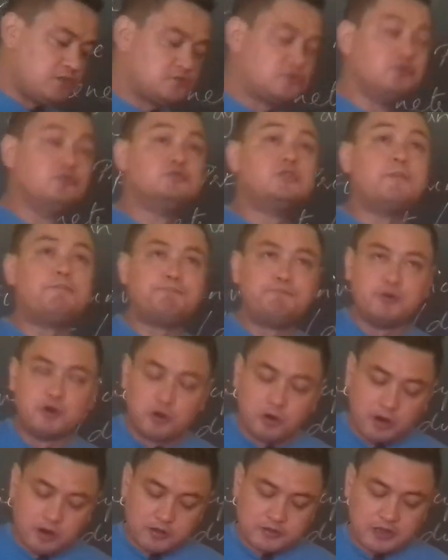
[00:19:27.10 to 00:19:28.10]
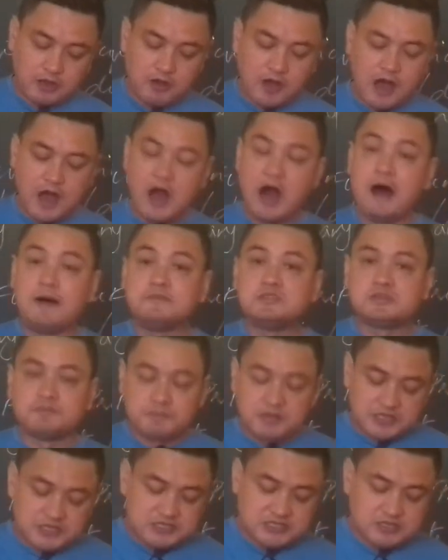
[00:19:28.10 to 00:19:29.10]
to the poor. Now
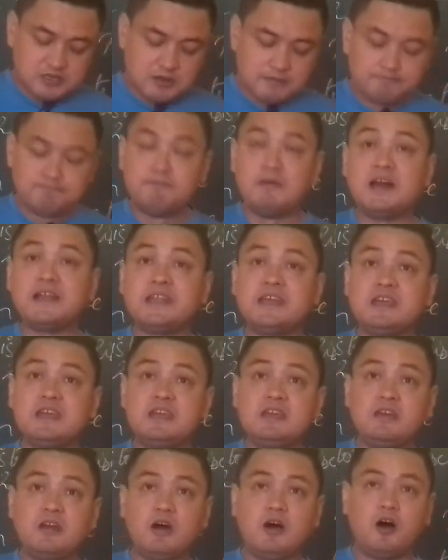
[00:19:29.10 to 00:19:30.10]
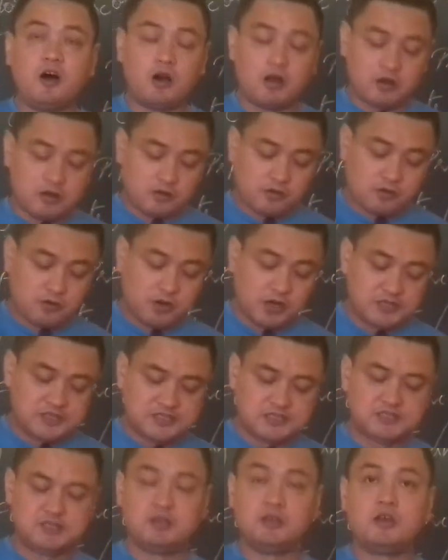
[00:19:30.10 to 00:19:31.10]
alms means money or
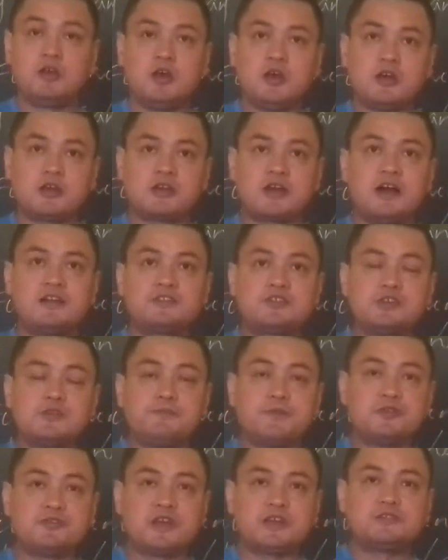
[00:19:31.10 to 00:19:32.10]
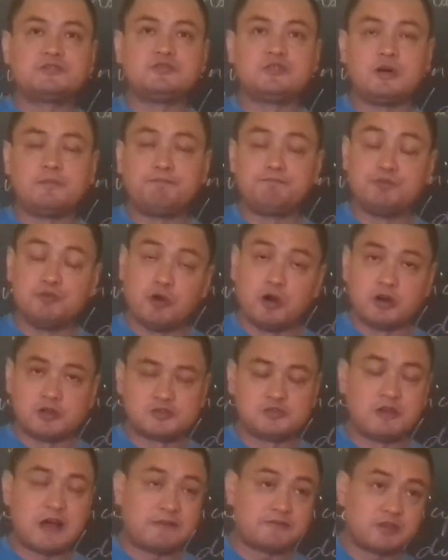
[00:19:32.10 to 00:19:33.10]
goods contributed to the
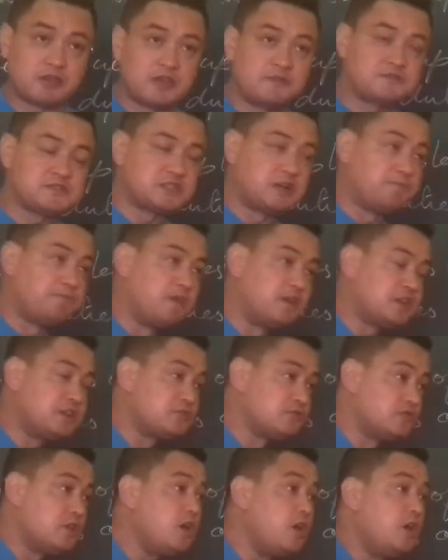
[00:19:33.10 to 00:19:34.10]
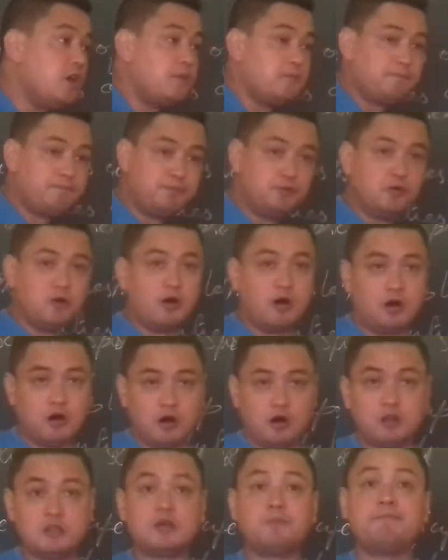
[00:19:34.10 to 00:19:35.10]
poor. So you have to give some money to the
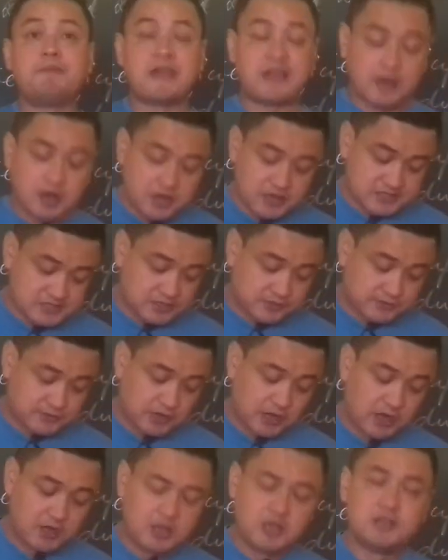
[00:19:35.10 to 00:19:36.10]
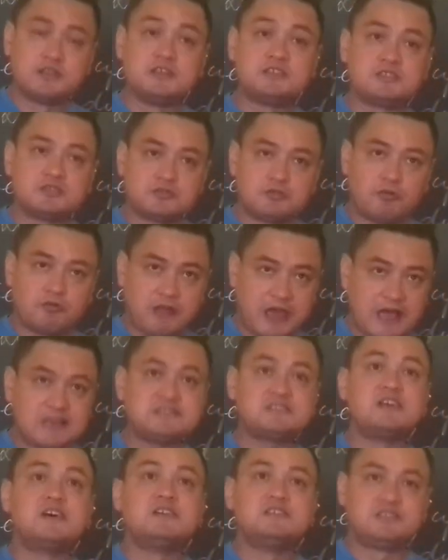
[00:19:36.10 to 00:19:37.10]
poor or the beggar, etc. This is known
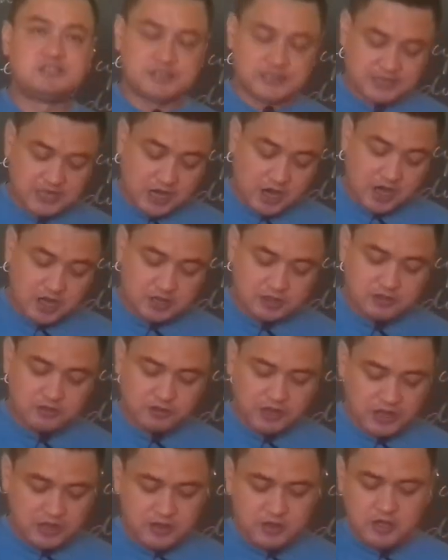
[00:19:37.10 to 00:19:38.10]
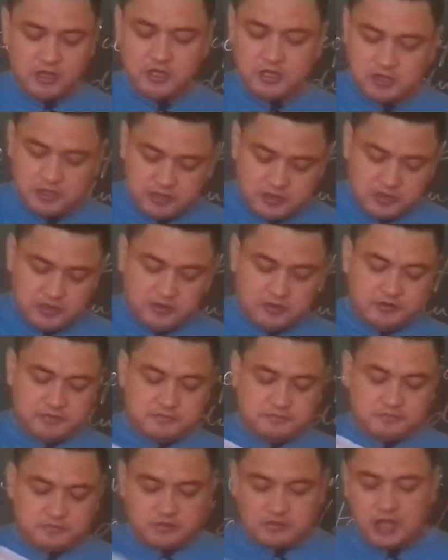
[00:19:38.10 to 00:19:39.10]
as Zakat, okay.
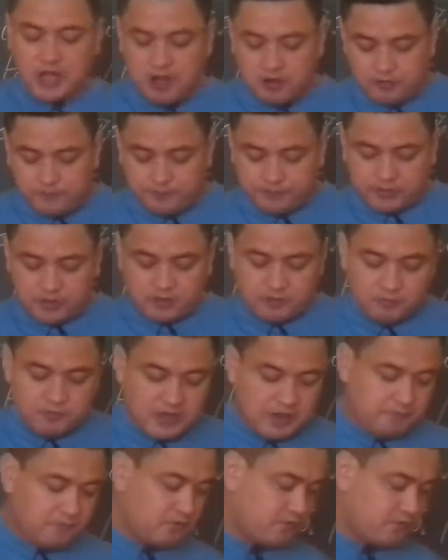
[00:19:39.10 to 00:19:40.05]
Now we are